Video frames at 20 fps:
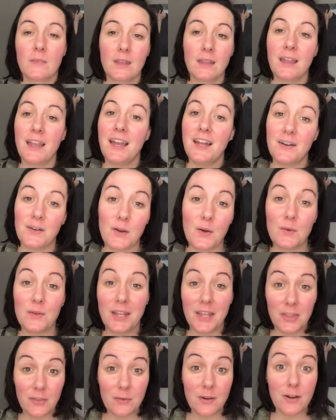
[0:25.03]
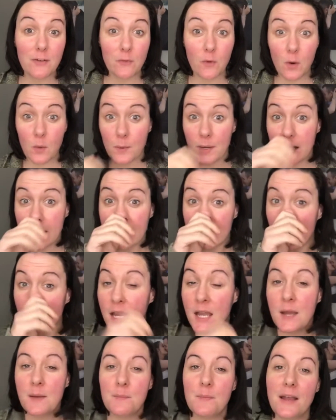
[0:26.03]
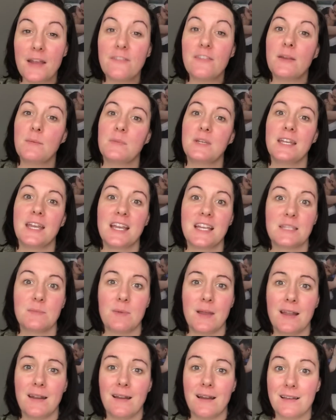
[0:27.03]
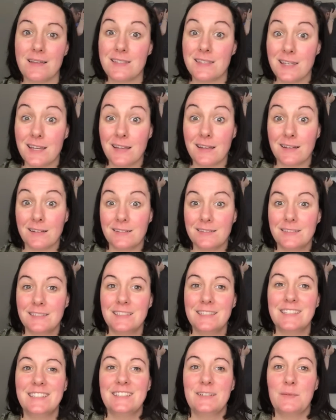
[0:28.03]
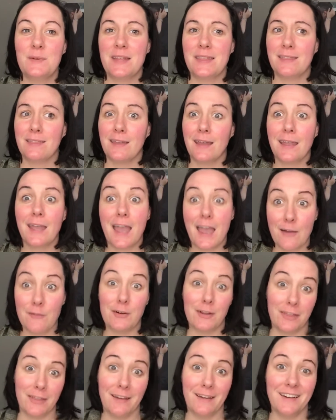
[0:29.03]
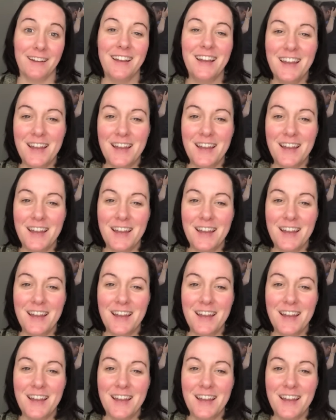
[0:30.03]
I don't know, like 3 or 4 weeks, my family has been sick with like everything.